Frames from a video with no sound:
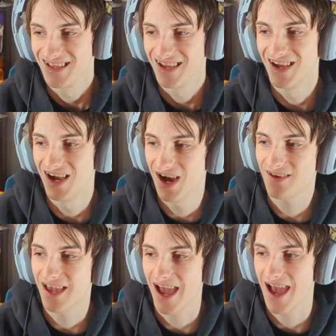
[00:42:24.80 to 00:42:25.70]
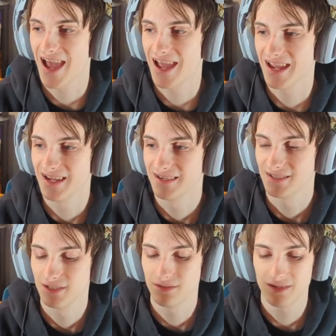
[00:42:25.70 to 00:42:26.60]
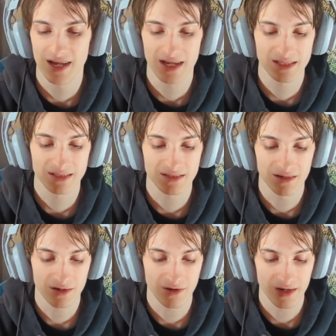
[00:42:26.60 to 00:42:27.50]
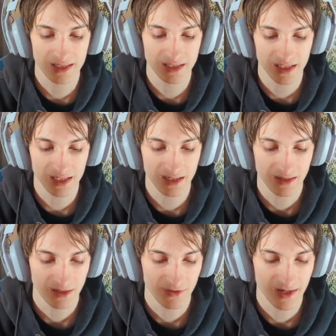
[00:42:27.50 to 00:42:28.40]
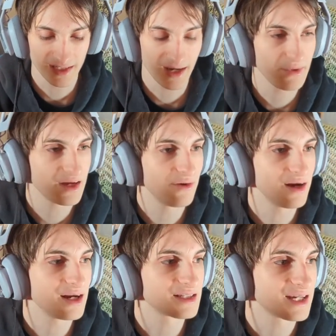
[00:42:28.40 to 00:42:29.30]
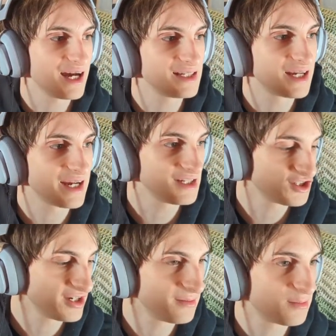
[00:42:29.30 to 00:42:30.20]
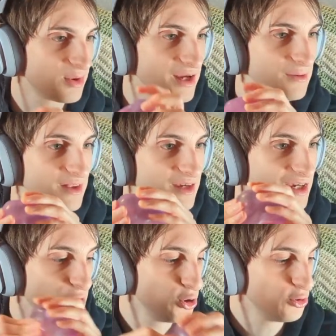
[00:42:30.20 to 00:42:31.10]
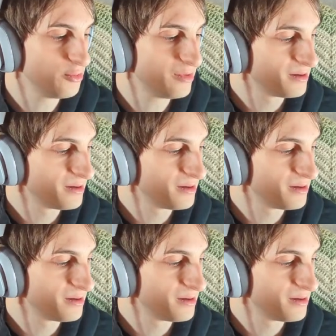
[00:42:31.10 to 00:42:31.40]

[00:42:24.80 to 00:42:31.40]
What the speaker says: Okay, you guys are crazy. You guys have me going on a side tangent, playing with a cube,